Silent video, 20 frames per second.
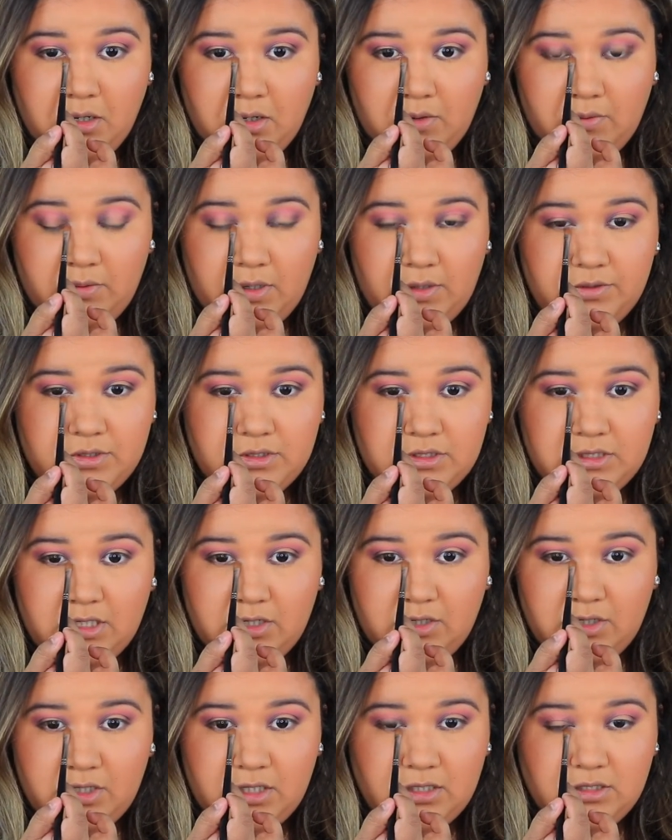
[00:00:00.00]
around the
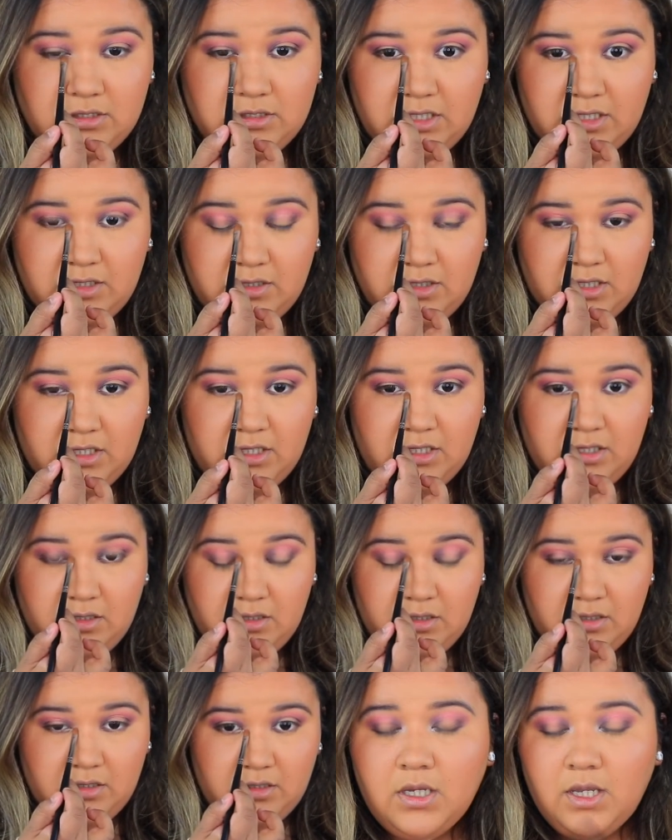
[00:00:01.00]
tear duct area.
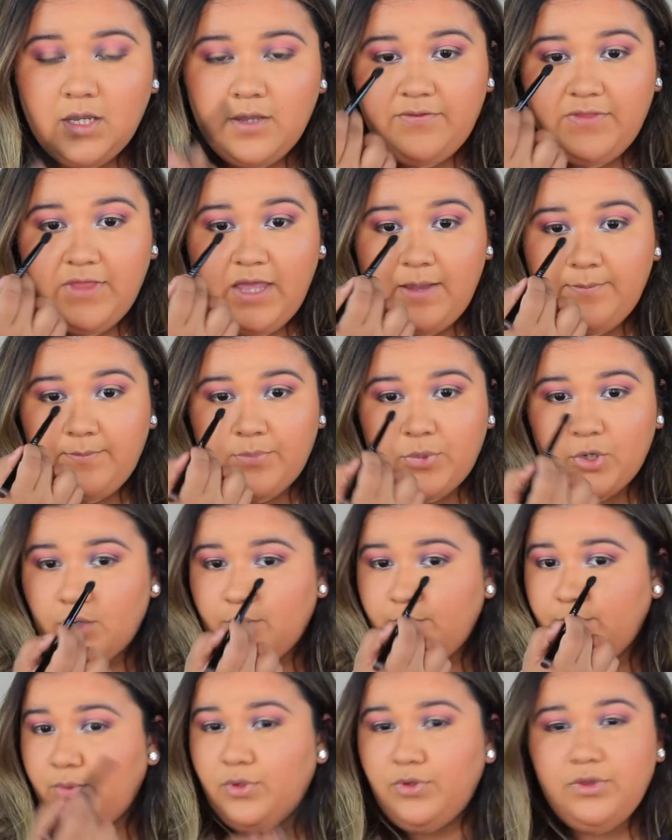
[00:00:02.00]
That
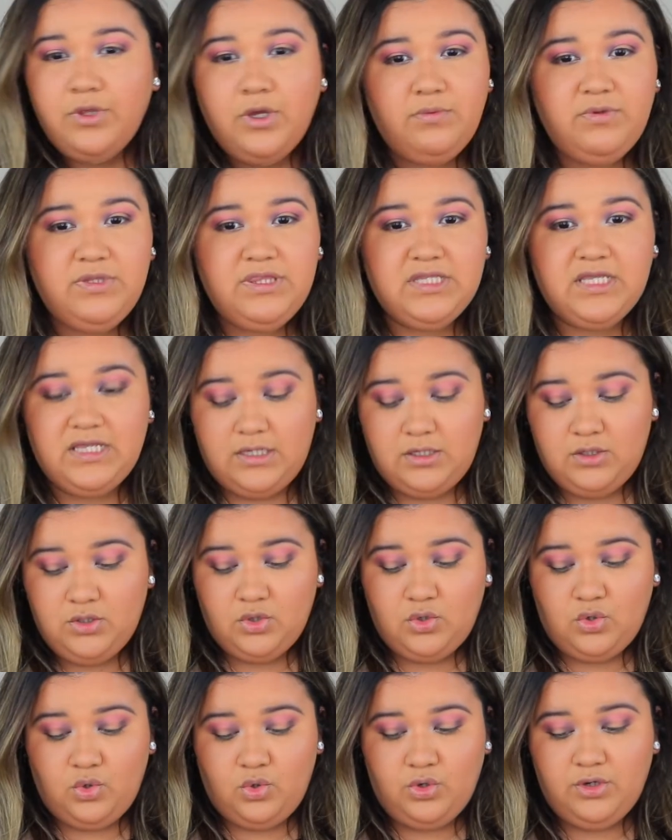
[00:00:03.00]
purple though in the inner
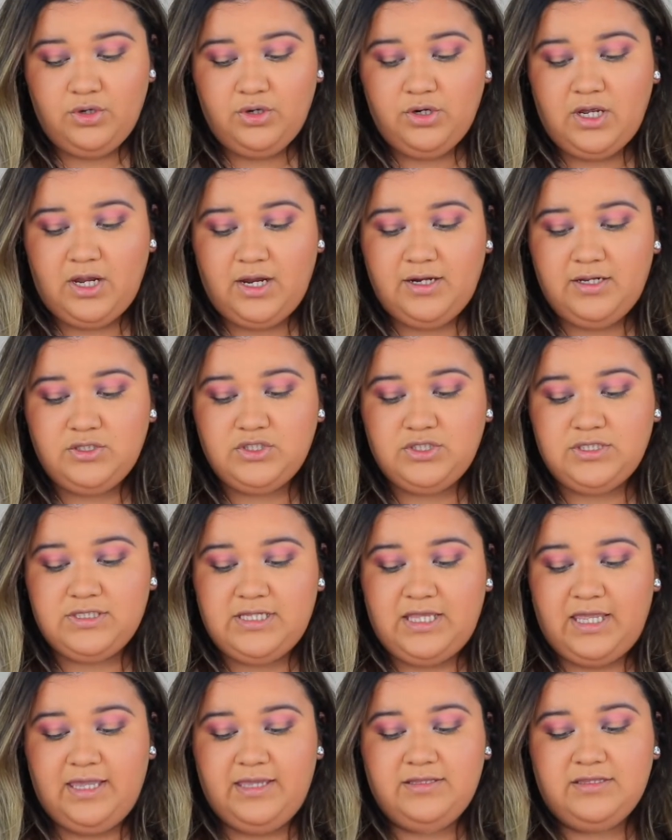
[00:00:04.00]
corner kind of just
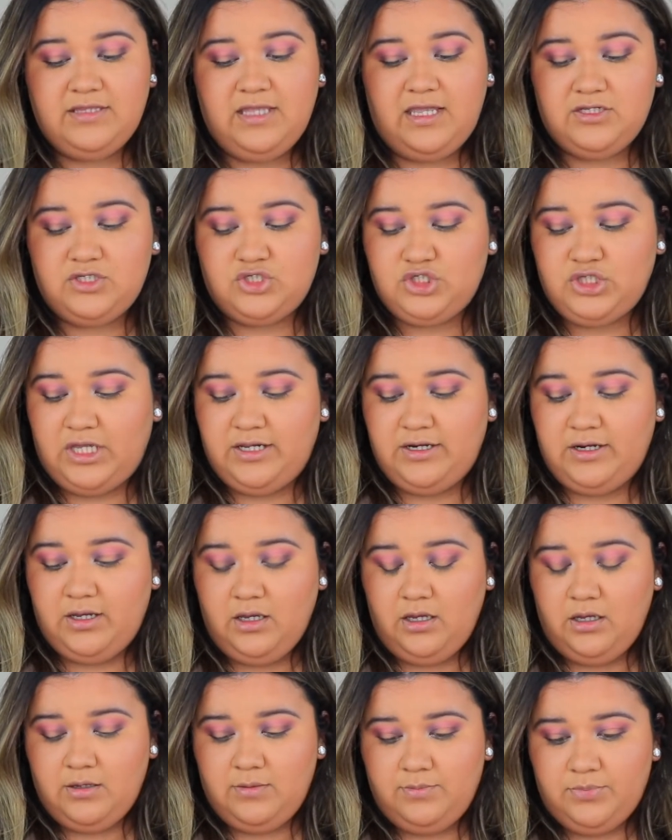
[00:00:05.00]
ate that shade
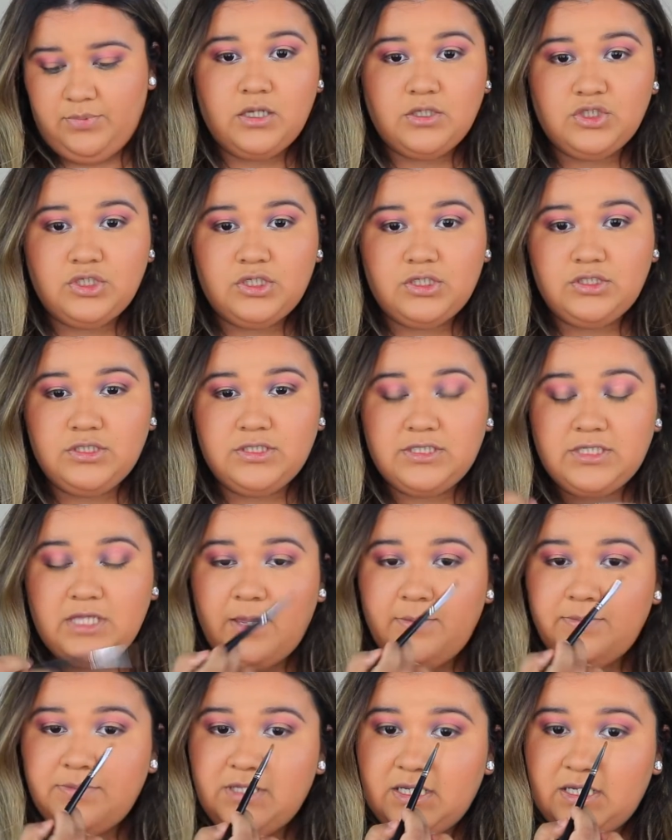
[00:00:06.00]
up. Should have just
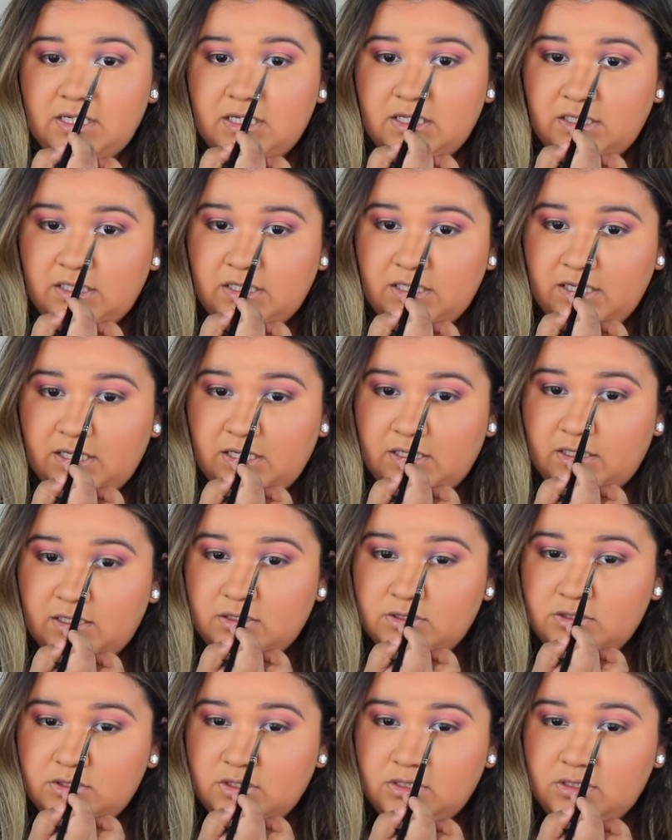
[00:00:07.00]
kept it clean,
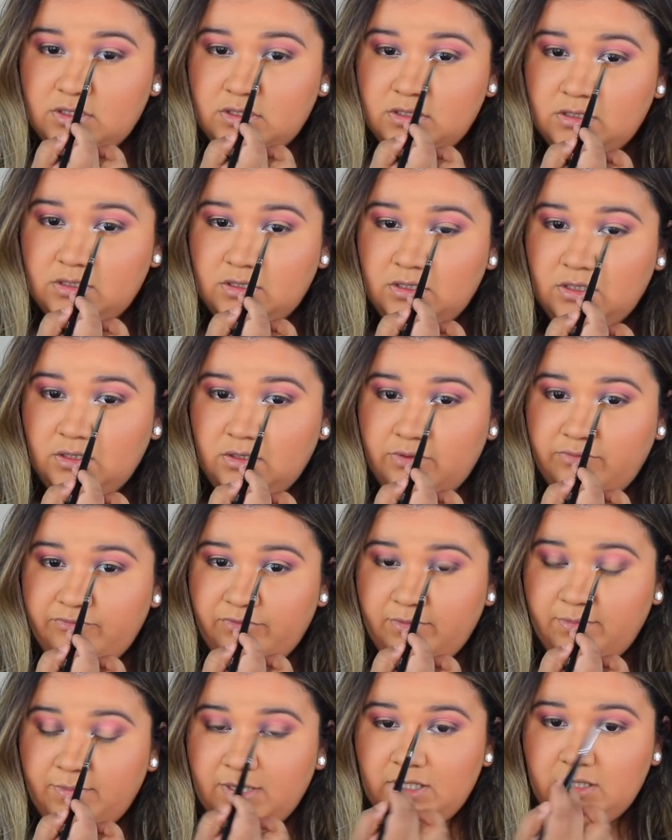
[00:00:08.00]
just, you know,
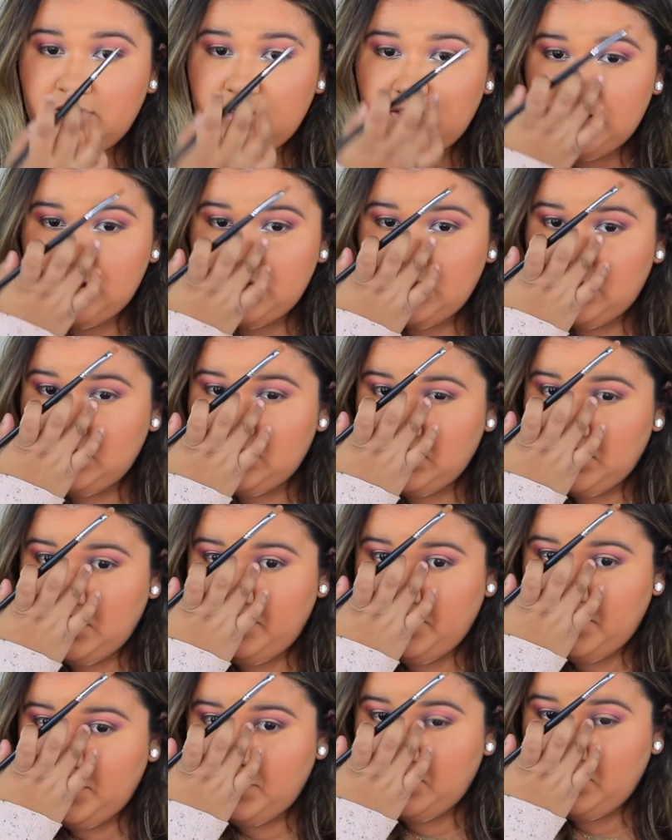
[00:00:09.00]
for me to change it
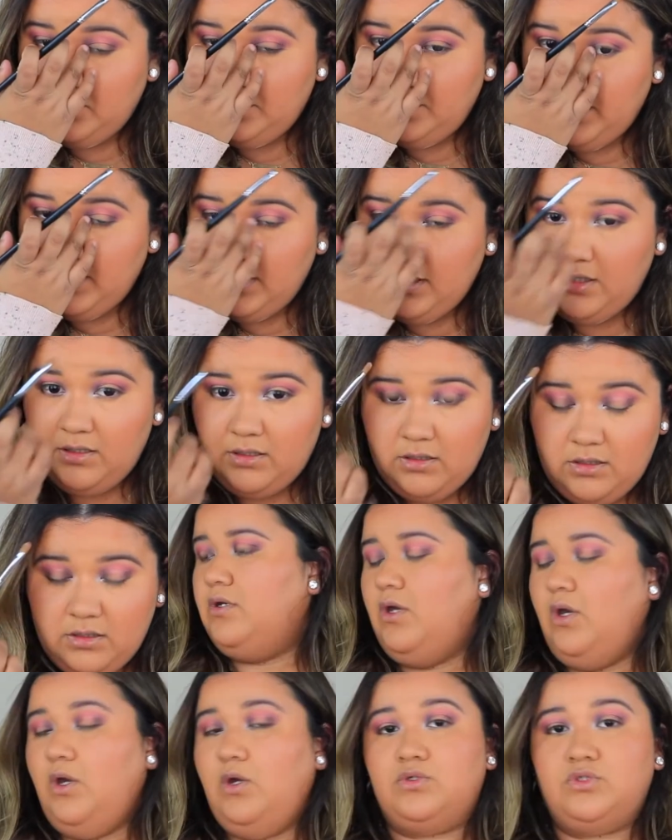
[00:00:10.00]
up a little bit.
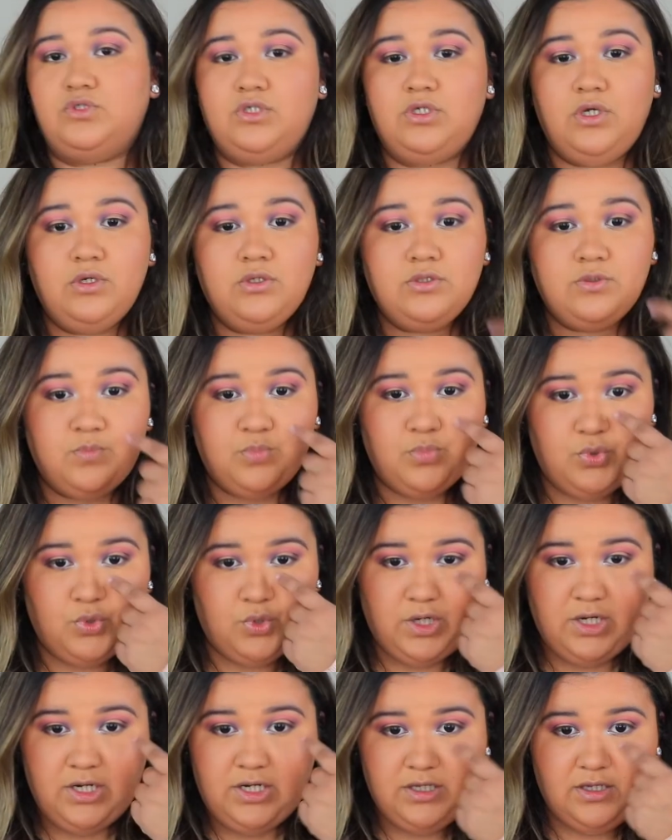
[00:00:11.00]
Oh, she goes
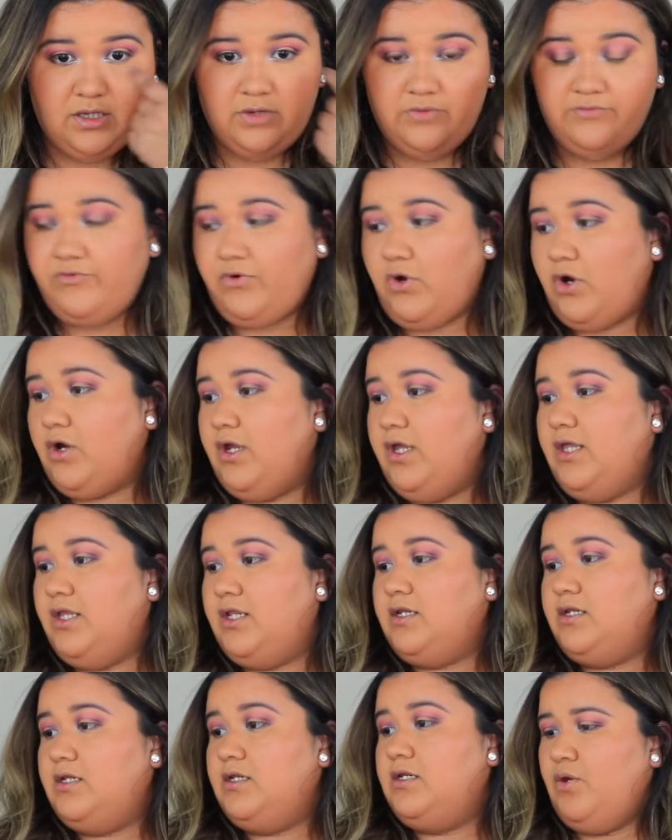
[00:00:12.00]
pretty far in.
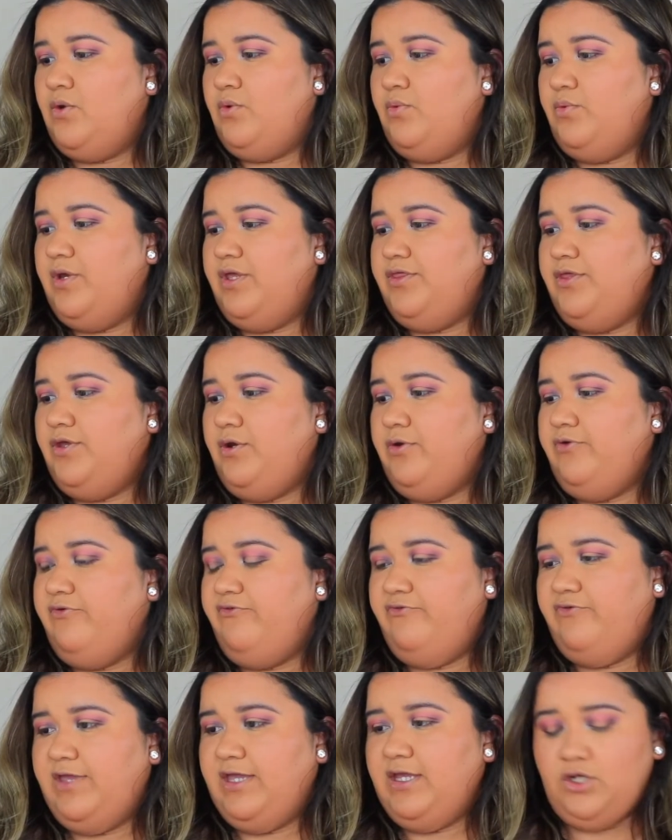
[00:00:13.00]
With her
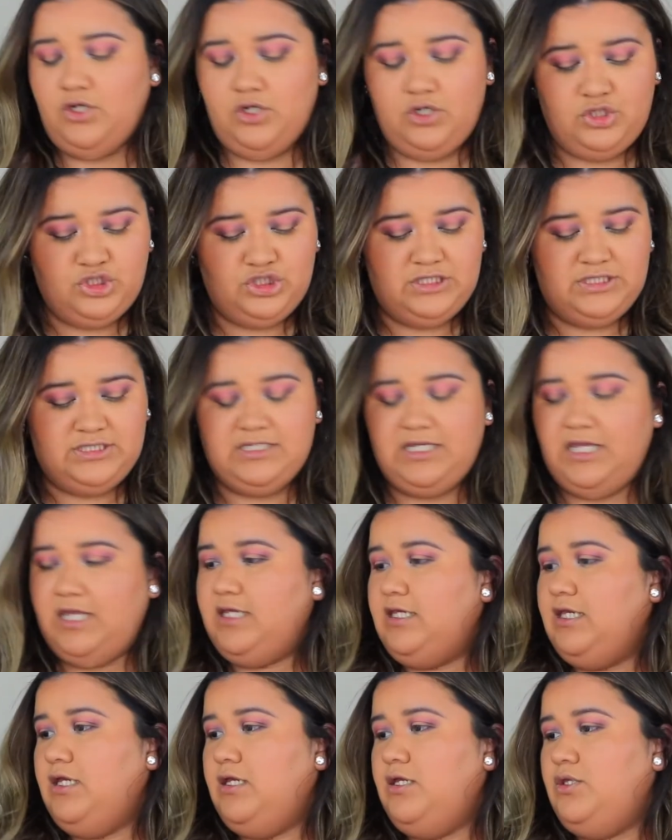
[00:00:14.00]
finger, she's
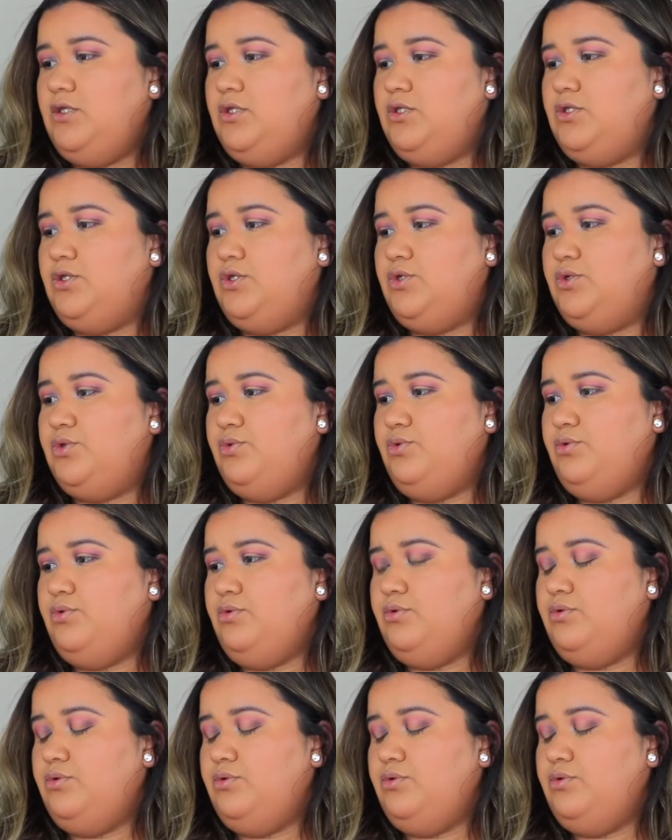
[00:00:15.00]
taking U